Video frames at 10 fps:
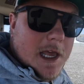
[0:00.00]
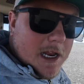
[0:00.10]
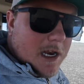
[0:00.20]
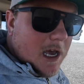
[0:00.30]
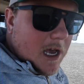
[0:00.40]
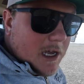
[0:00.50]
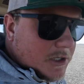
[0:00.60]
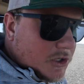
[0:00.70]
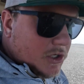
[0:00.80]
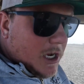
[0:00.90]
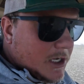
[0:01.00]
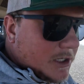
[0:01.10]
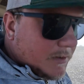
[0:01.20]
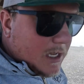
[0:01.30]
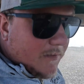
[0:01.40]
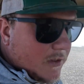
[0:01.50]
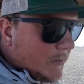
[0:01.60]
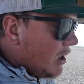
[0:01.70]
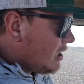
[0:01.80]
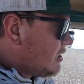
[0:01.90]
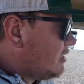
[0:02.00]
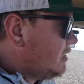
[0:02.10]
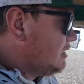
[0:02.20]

then uh, change some stuff in the monitor.